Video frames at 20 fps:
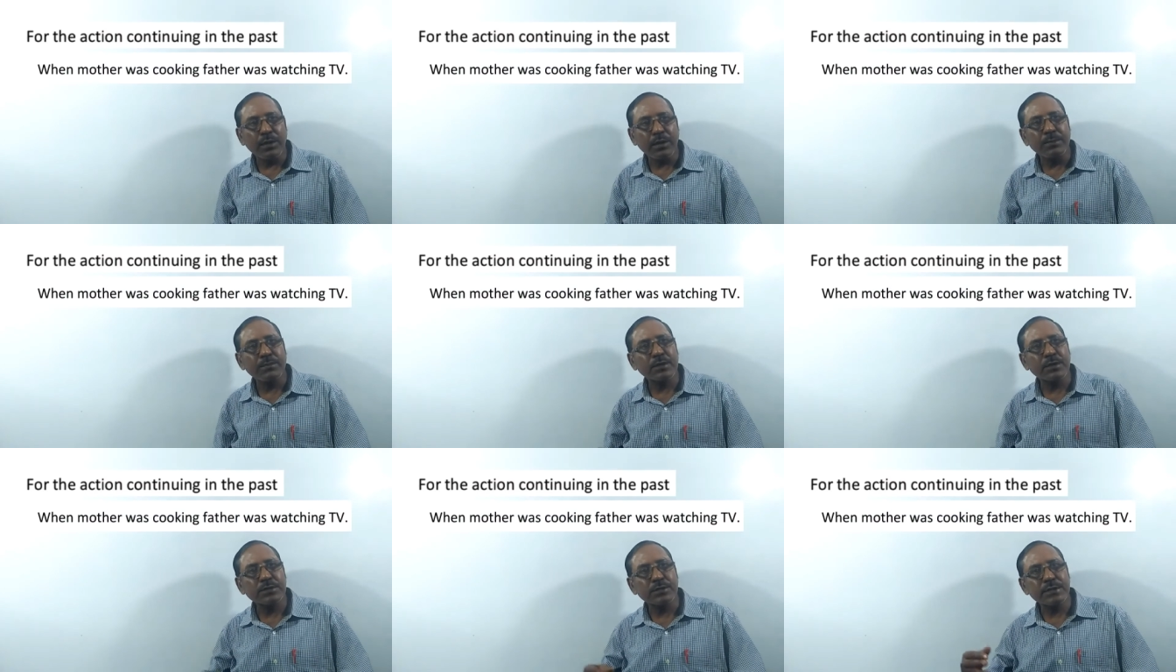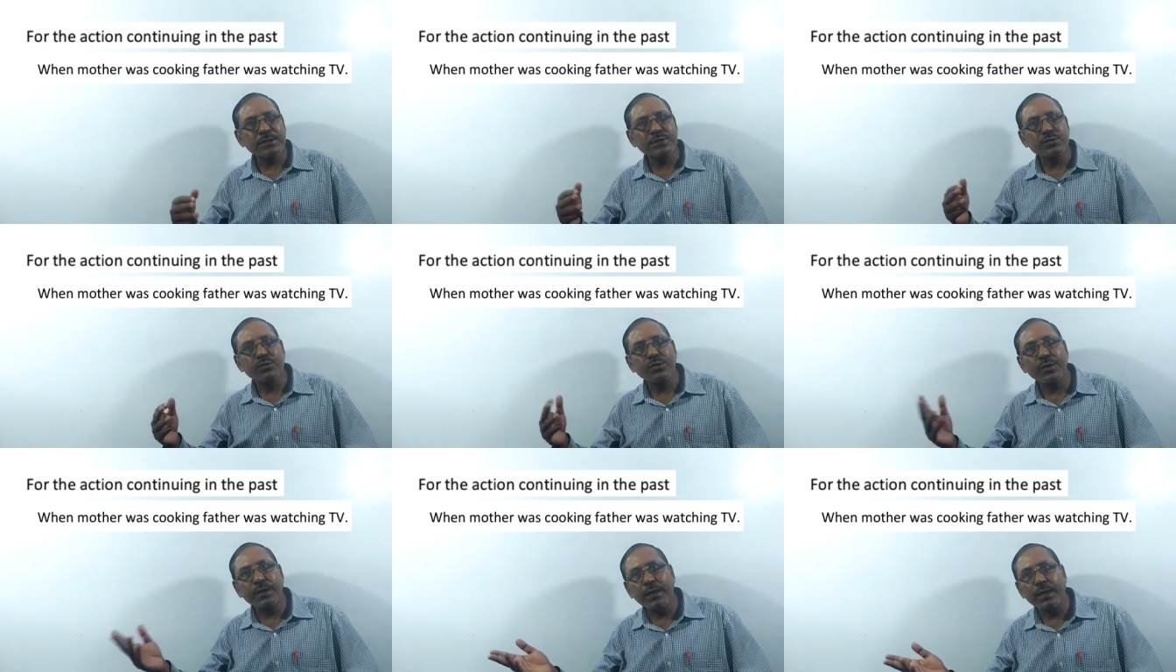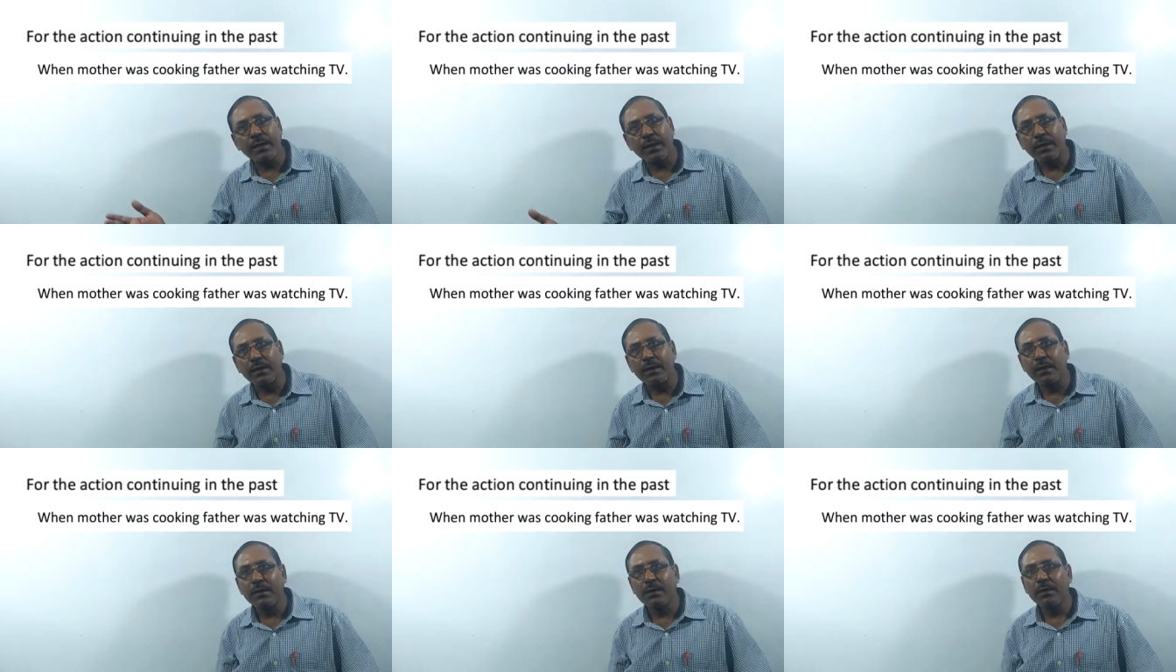when mother was
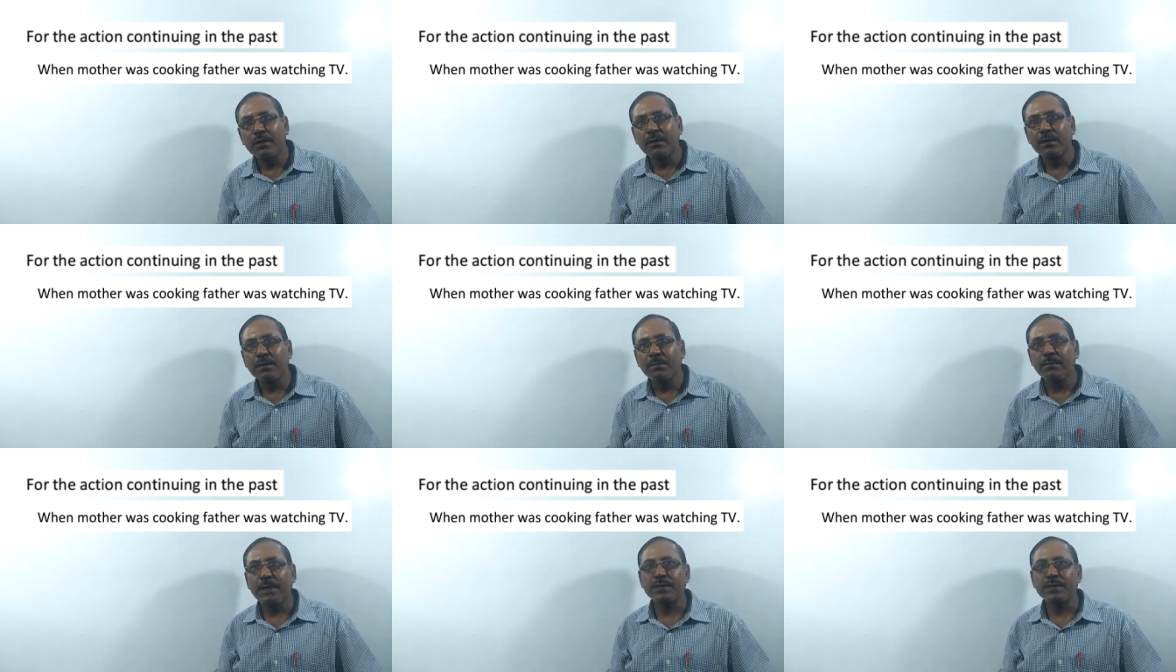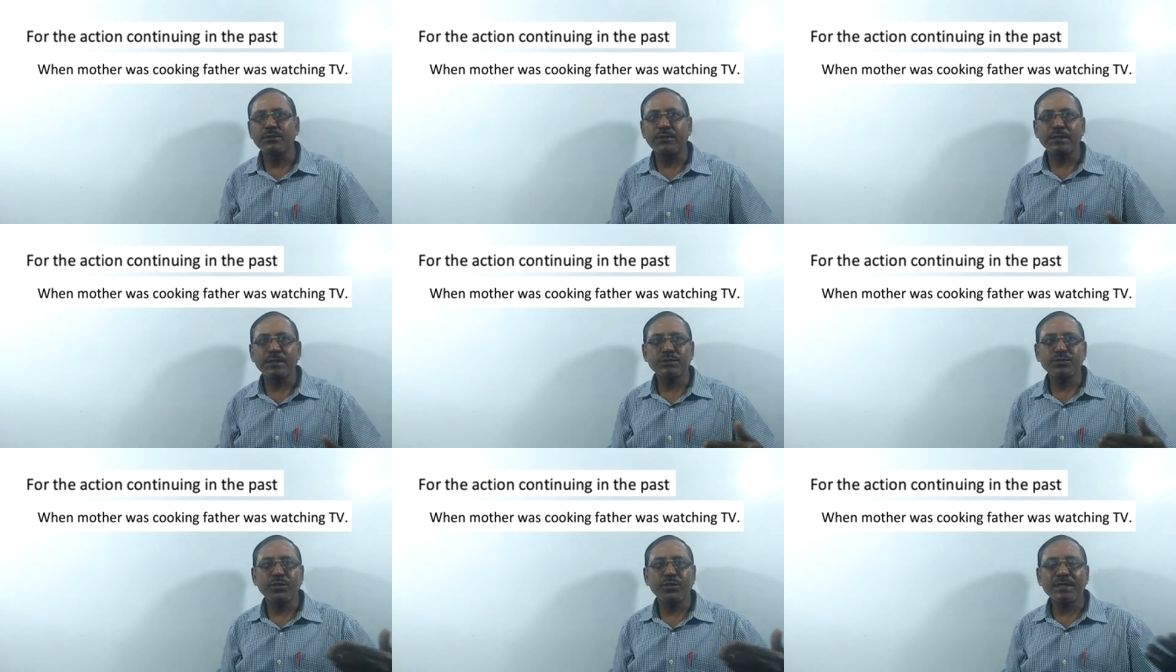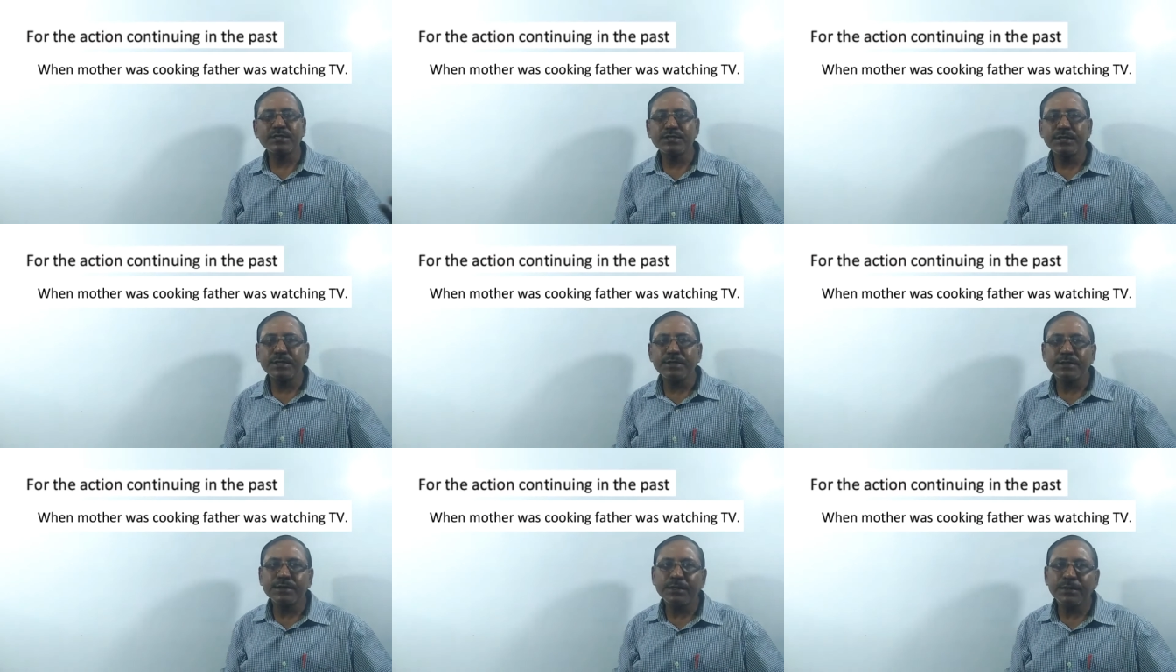cooking, father was
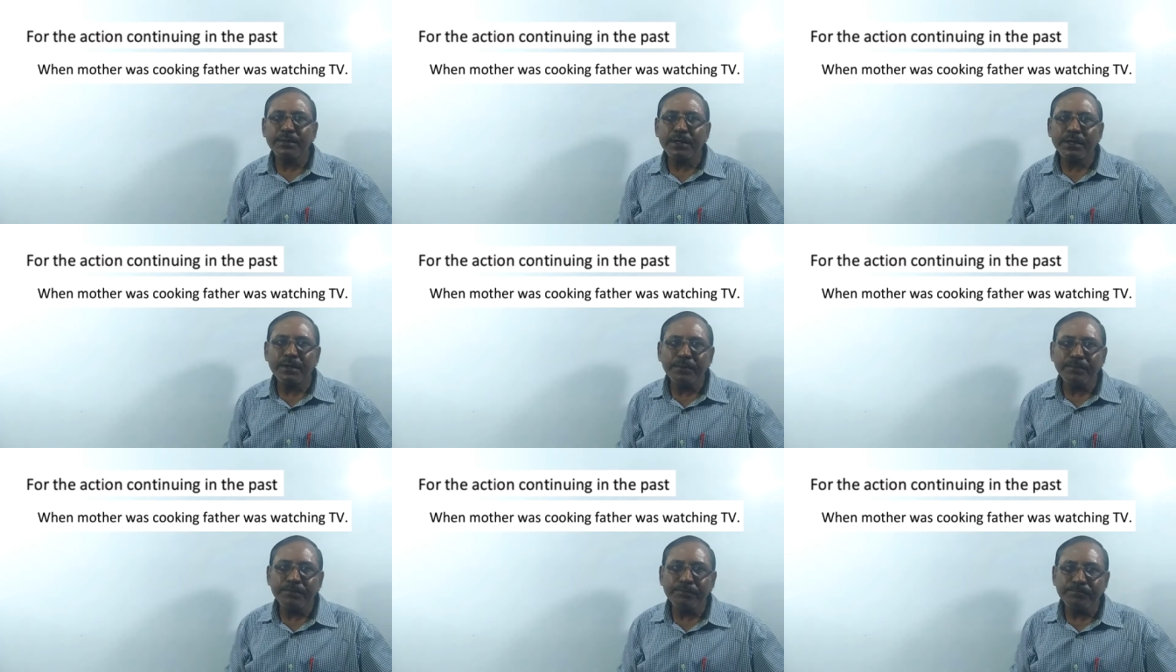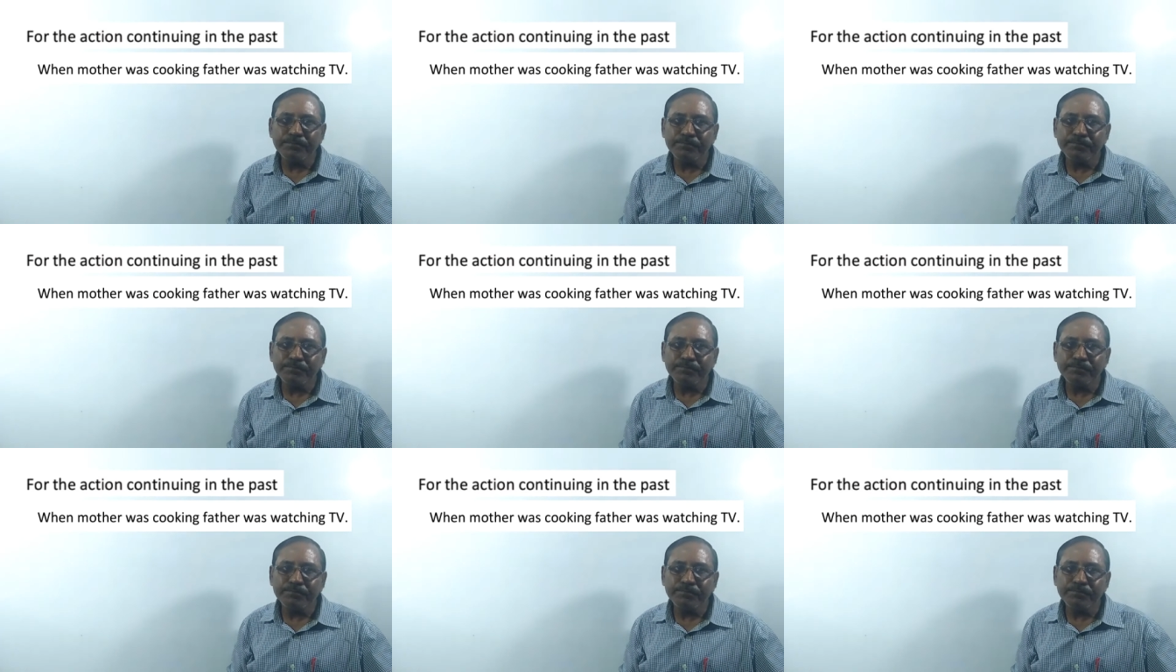watching TV.